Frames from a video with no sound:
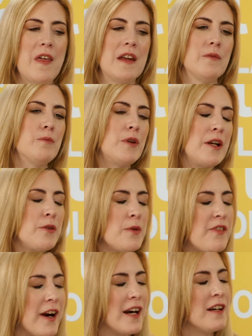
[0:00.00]
that brings me
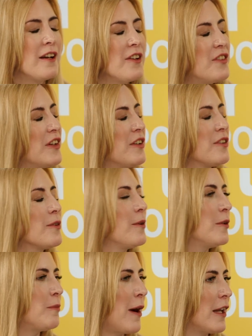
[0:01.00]
very nicely
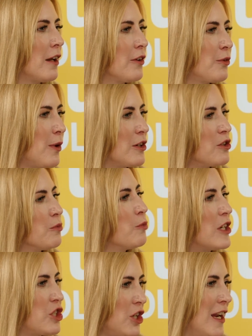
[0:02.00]
into my last question,
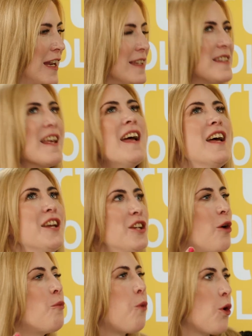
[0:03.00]
which is,
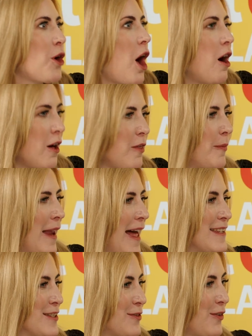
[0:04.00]
what are the plans